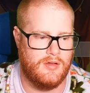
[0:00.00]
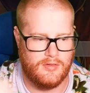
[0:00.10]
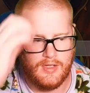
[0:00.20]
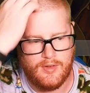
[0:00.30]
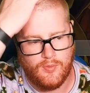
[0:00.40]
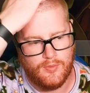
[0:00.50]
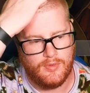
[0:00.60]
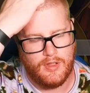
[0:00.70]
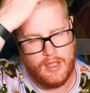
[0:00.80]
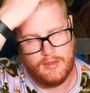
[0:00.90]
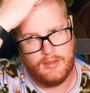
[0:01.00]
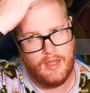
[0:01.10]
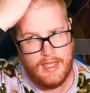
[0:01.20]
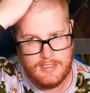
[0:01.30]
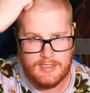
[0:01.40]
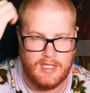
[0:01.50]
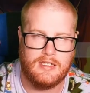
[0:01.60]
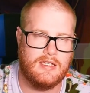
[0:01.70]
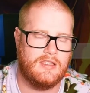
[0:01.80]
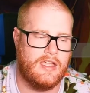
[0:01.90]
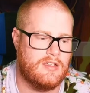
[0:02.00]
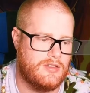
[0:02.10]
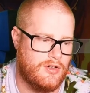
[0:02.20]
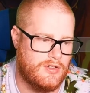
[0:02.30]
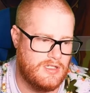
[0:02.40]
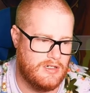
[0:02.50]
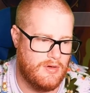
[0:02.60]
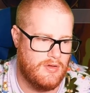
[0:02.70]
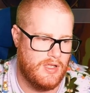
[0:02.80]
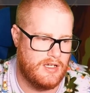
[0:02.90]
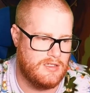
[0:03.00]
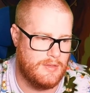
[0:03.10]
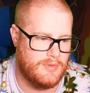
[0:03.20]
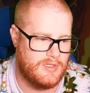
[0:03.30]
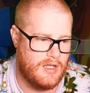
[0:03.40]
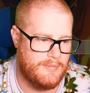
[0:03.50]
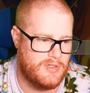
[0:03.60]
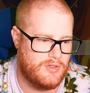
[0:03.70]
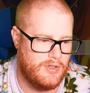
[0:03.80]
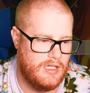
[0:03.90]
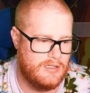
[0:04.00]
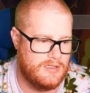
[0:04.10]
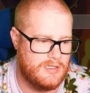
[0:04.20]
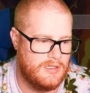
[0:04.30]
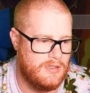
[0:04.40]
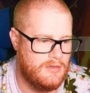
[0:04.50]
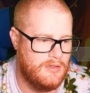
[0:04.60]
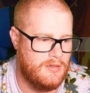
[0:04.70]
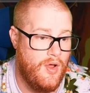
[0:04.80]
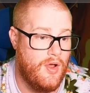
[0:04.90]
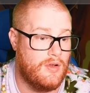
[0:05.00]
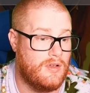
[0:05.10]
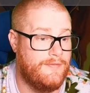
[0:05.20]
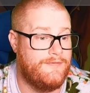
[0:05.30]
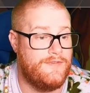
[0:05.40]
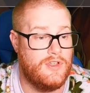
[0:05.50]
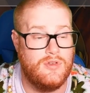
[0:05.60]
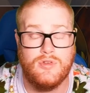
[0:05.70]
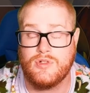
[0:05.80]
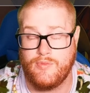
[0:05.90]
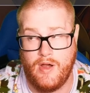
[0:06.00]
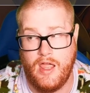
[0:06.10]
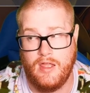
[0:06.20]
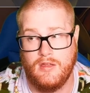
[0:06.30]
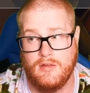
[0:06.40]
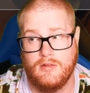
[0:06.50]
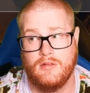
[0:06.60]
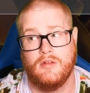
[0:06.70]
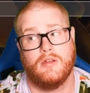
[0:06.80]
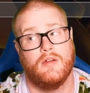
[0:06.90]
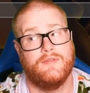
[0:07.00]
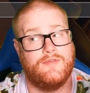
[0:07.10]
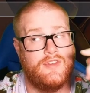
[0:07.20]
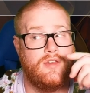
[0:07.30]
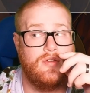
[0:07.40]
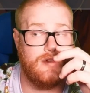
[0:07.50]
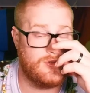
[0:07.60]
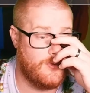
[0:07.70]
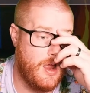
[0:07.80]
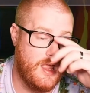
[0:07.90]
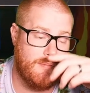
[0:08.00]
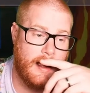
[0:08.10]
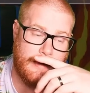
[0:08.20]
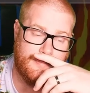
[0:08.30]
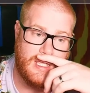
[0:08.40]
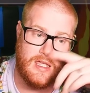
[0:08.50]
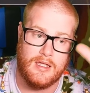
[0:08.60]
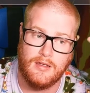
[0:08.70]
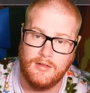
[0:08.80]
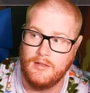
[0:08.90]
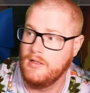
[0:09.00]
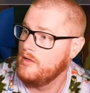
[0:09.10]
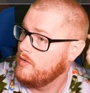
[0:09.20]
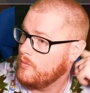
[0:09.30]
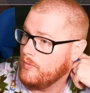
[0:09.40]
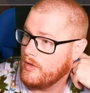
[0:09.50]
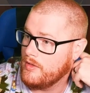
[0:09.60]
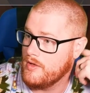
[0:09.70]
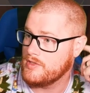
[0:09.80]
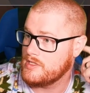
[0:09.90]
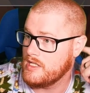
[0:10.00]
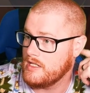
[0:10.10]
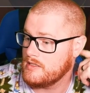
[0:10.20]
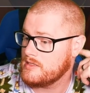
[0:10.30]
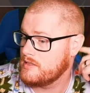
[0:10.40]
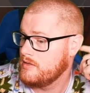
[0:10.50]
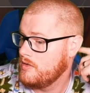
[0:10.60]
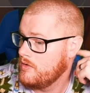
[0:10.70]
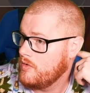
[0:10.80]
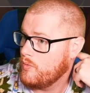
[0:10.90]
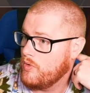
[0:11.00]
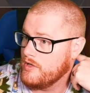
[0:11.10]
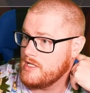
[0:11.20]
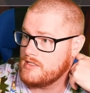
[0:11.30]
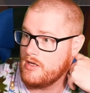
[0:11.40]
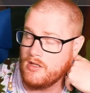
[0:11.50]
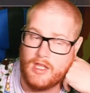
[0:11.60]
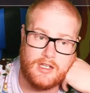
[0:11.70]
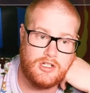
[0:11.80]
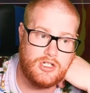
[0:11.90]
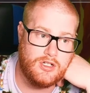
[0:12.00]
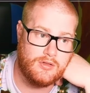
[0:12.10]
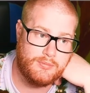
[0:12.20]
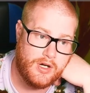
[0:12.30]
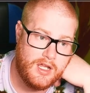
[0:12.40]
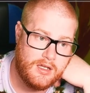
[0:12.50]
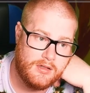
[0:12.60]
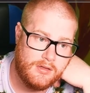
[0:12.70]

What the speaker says: like, unless they did like a turn 0, like double setup screens. Confuse Ray. Confuse Ray might be one of those things where it does it on like a shield break.